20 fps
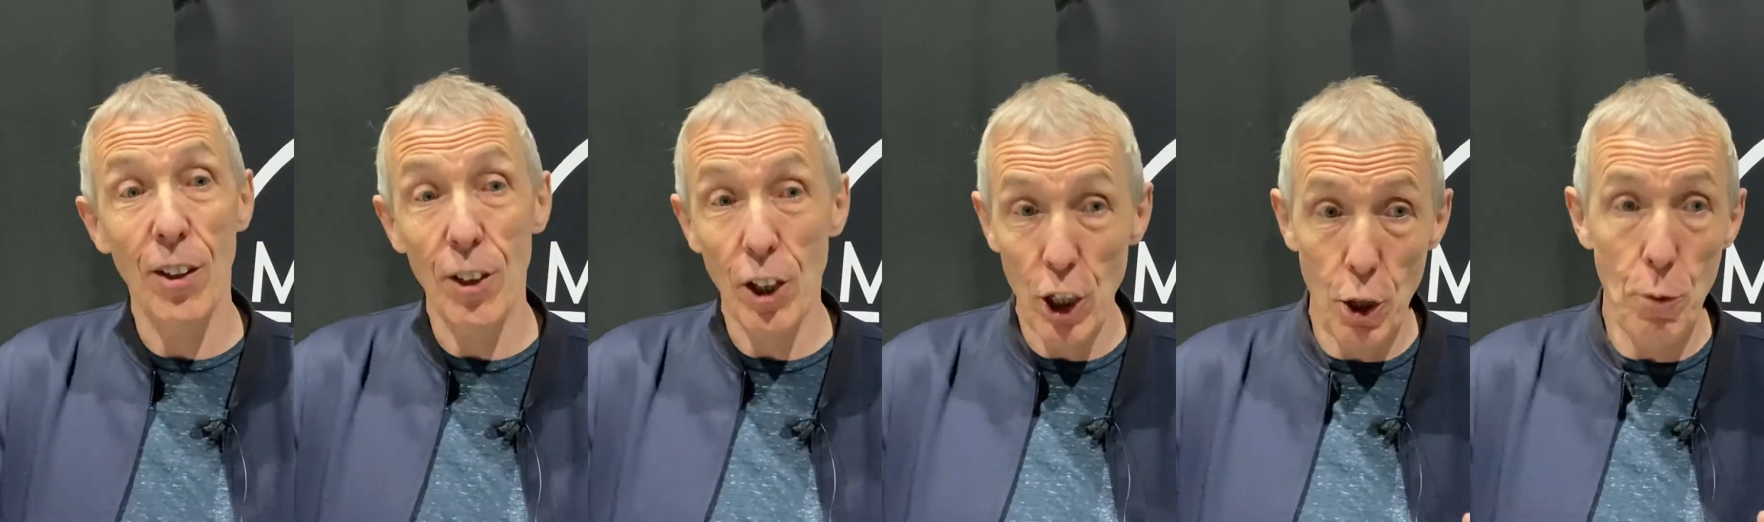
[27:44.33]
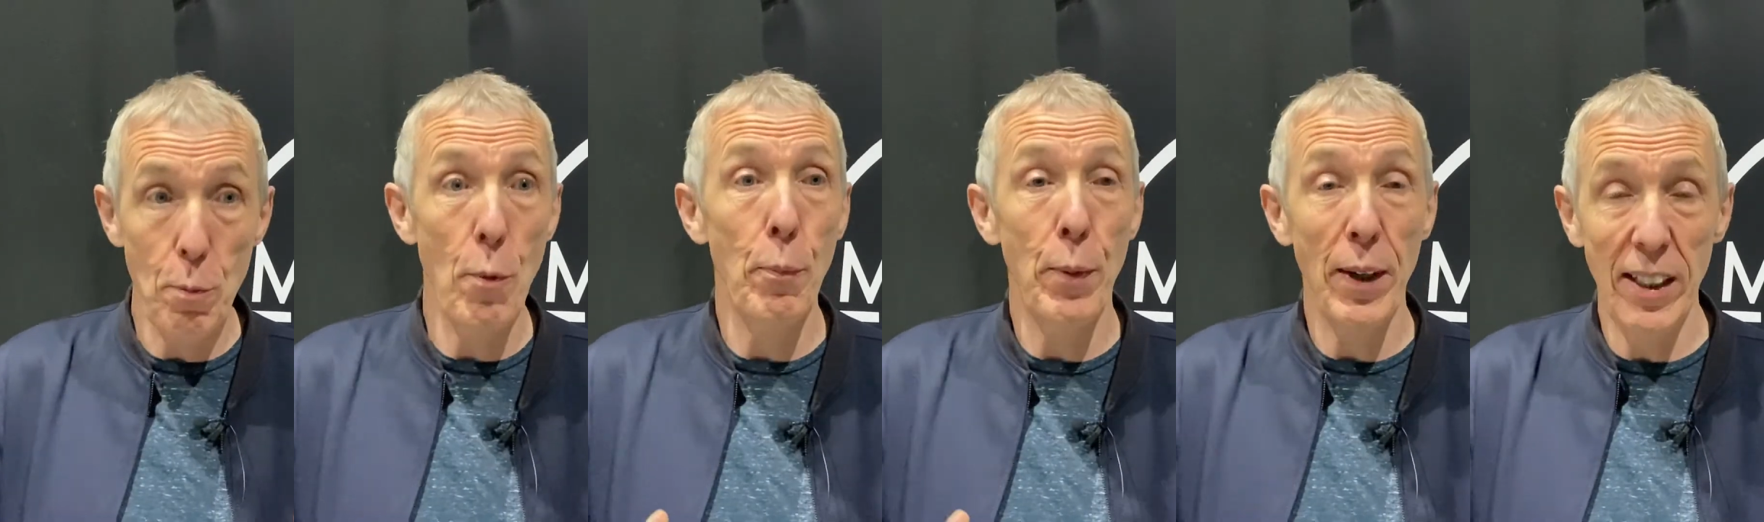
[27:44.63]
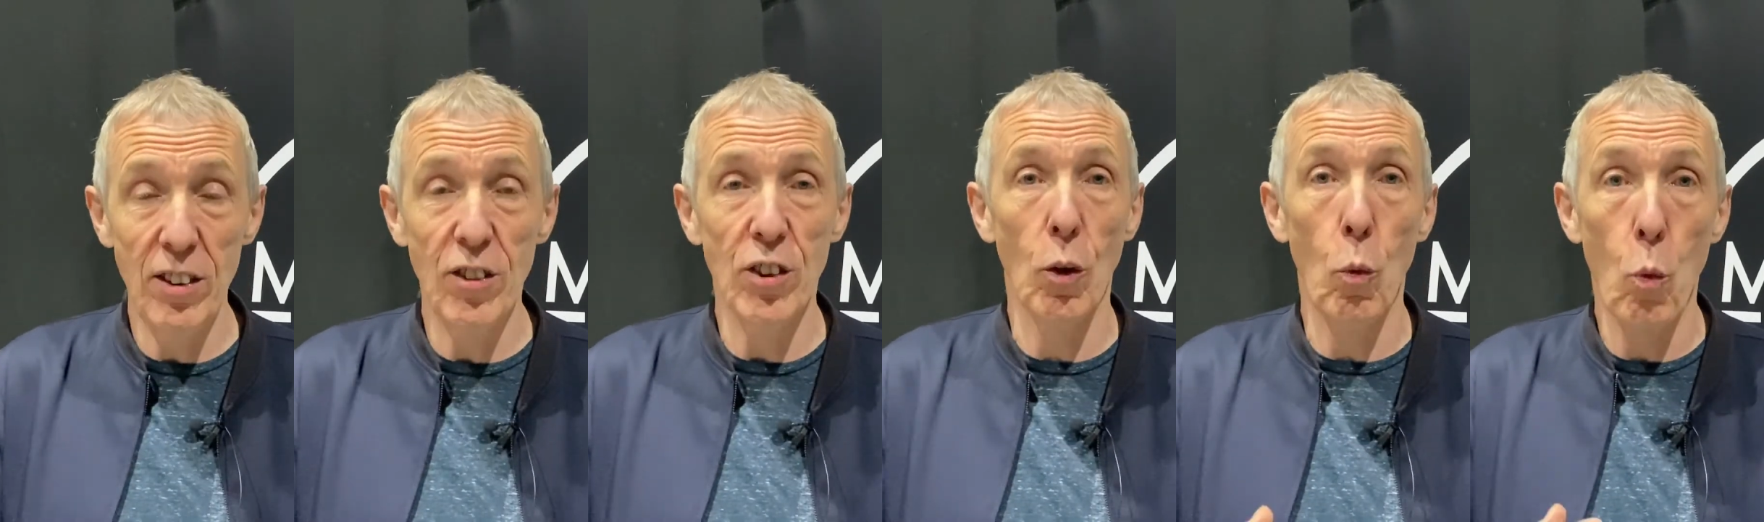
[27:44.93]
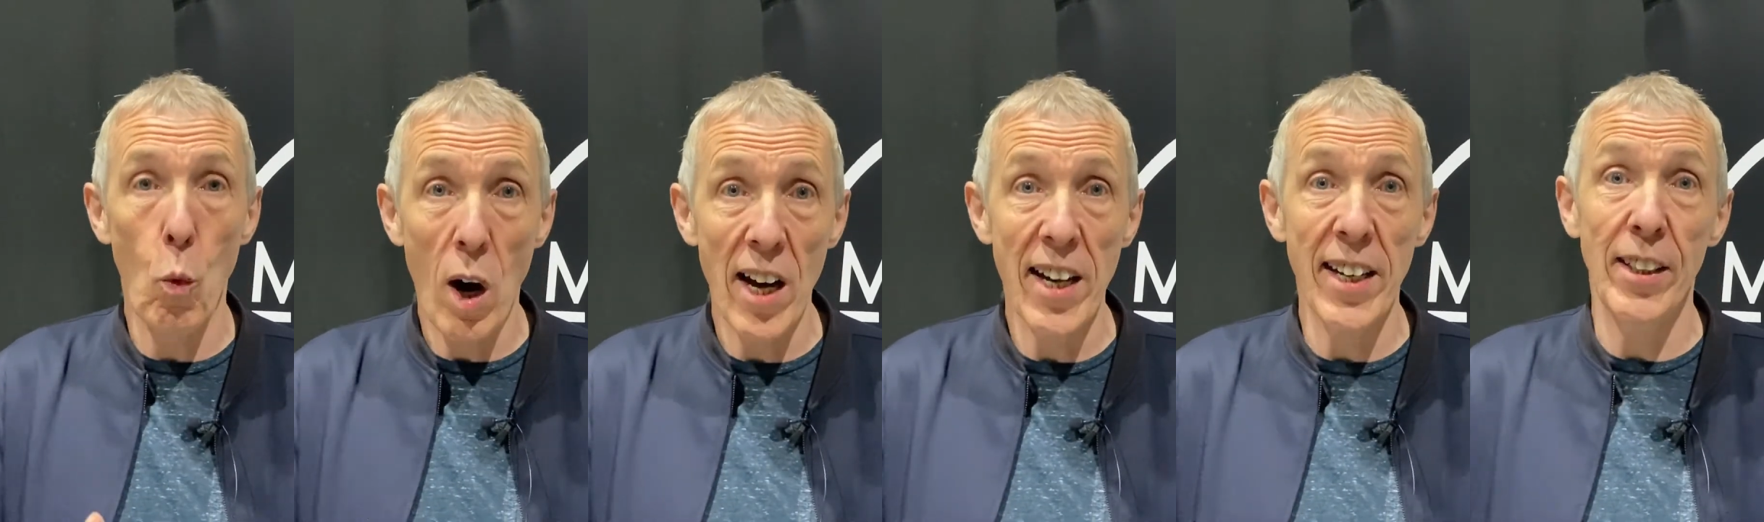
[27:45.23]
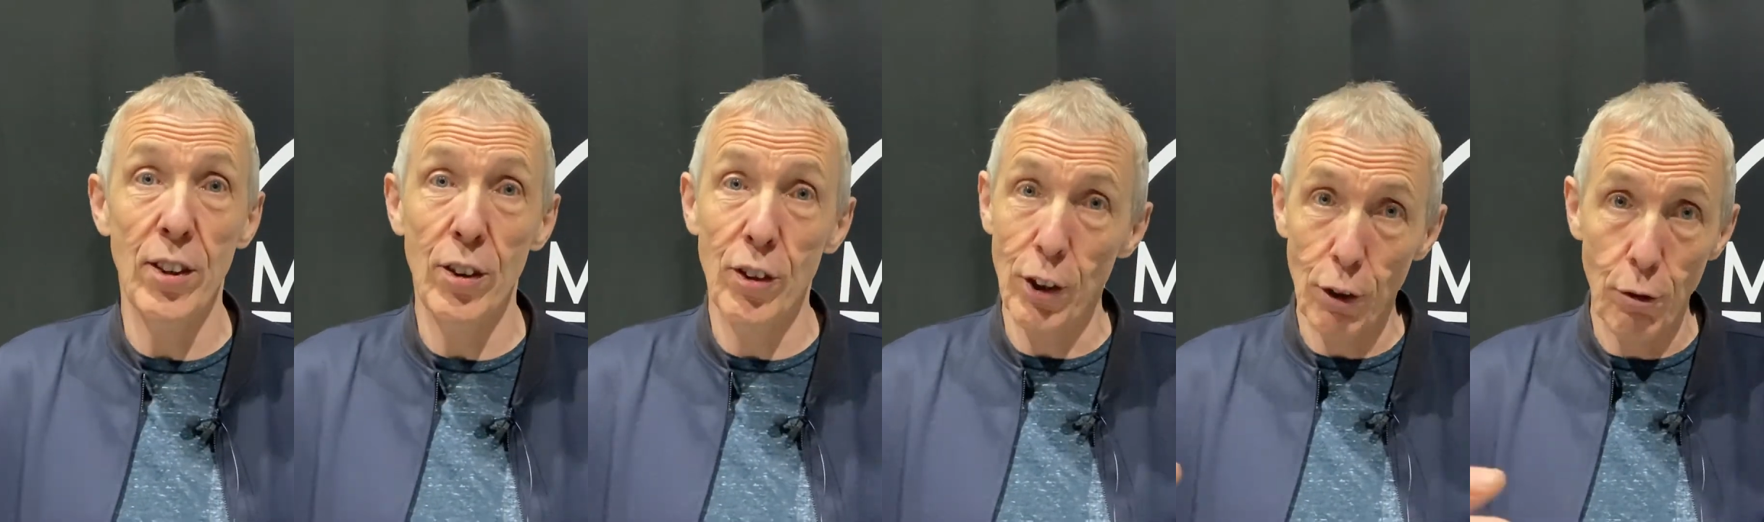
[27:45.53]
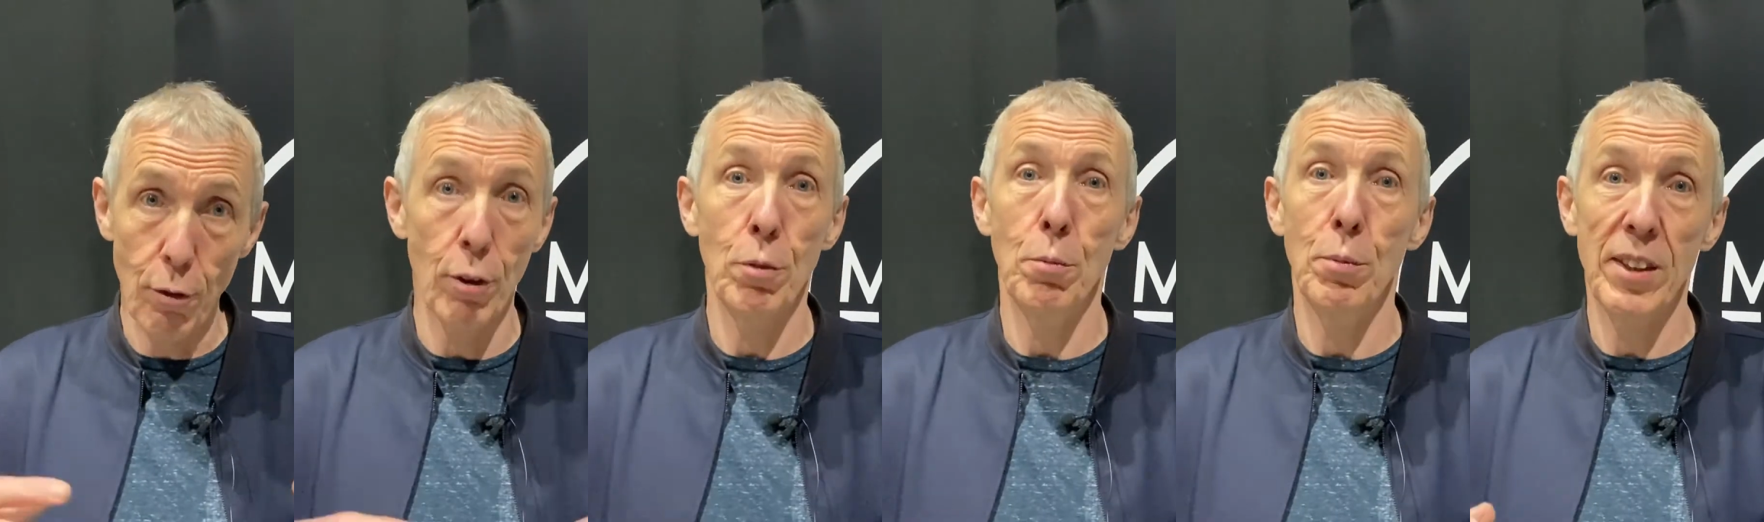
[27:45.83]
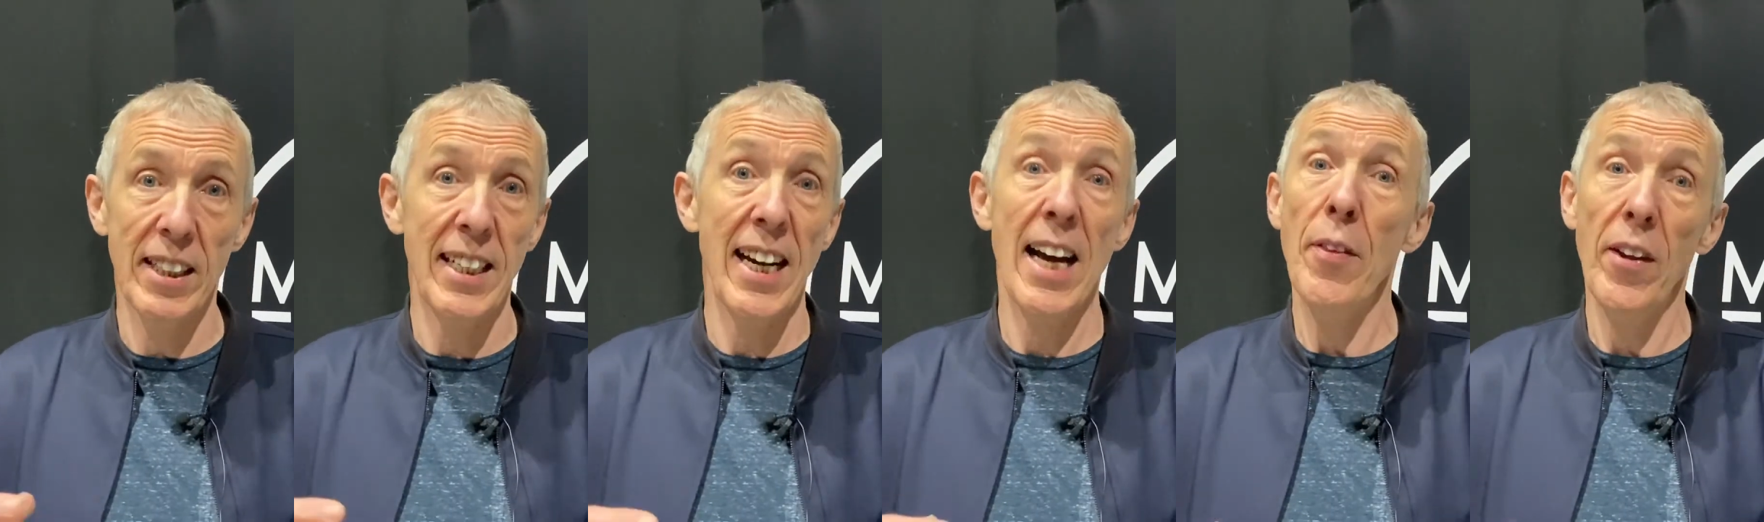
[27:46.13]
human beings are wired to group
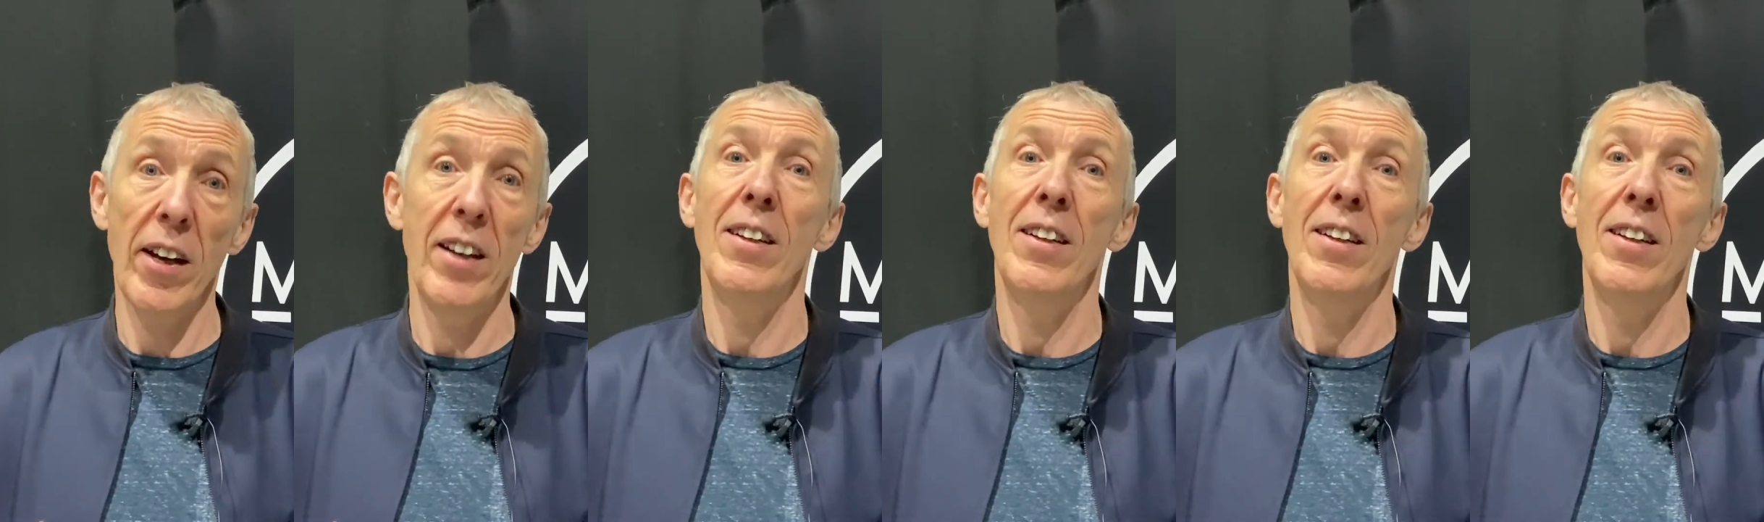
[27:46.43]
together.